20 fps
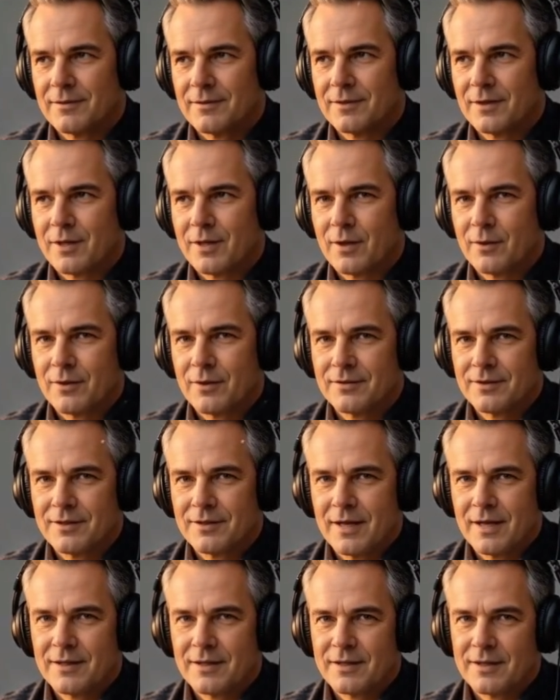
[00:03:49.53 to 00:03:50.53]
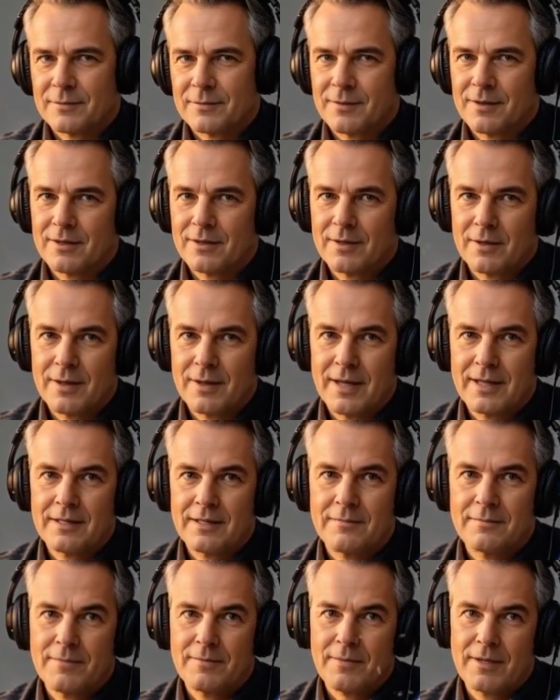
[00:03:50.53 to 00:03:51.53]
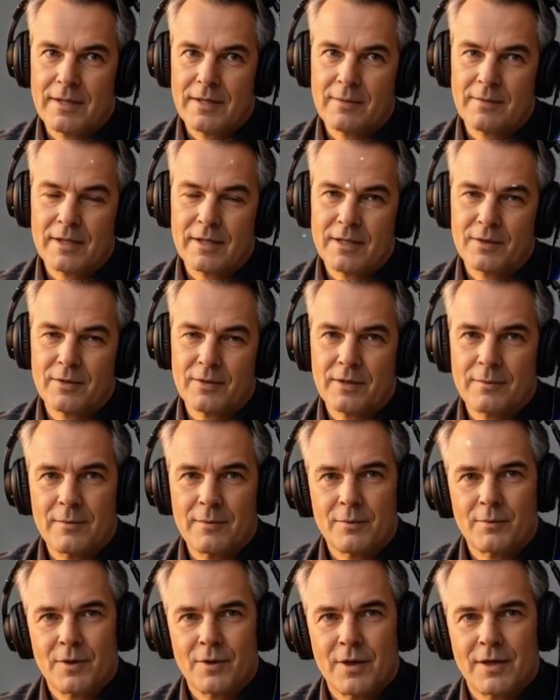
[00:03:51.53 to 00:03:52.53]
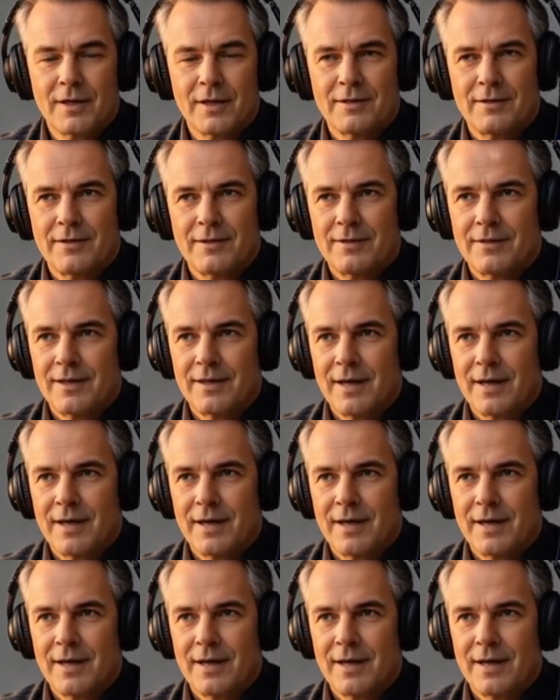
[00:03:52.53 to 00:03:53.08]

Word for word: The goal of Starship is to create a fully reusable rocket